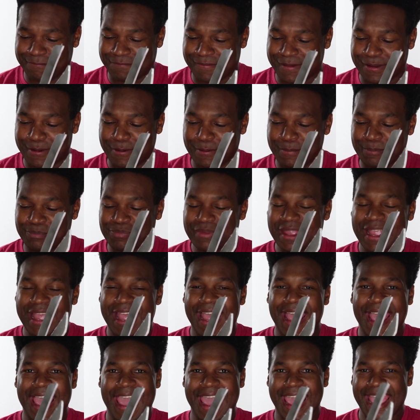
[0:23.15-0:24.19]
film.
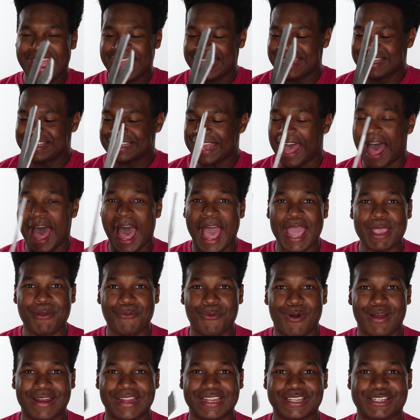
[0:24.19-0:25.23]
And I
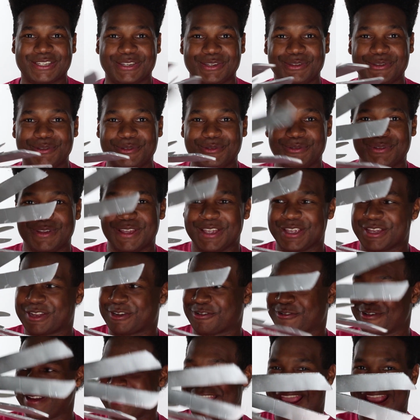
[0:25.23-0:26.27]
wanted to
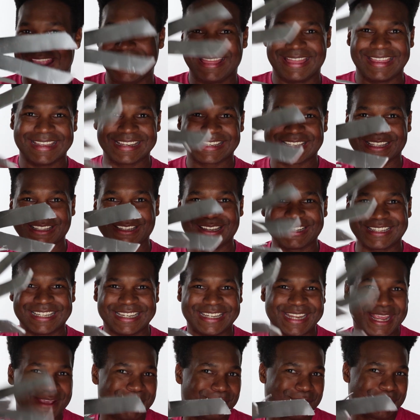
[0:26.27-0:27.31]
create this look
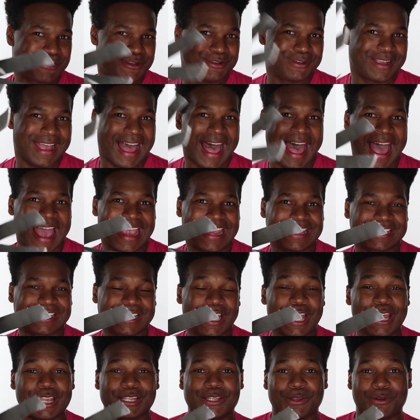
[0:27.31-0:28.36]
today for you guys.
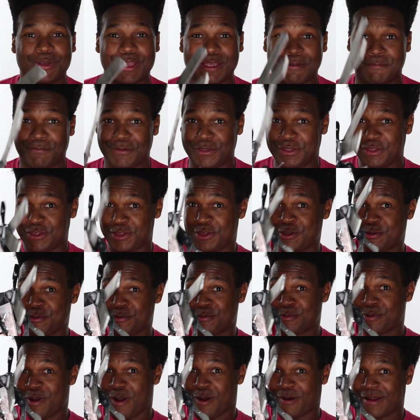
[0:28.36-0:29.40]
So if
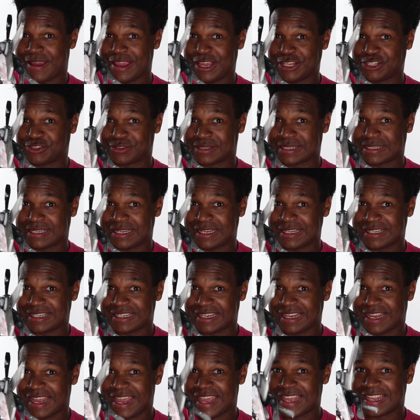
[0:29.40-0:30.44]
you are interested,
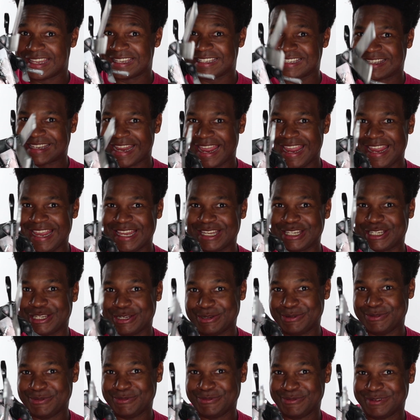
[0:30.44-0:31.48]
stay
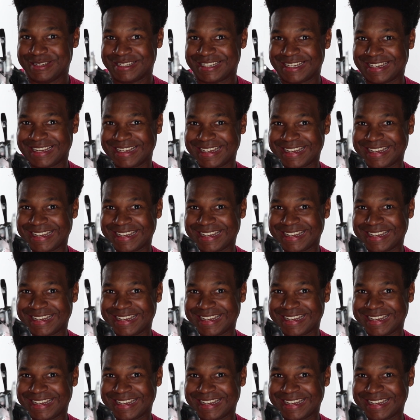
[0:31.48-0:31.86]
tuned.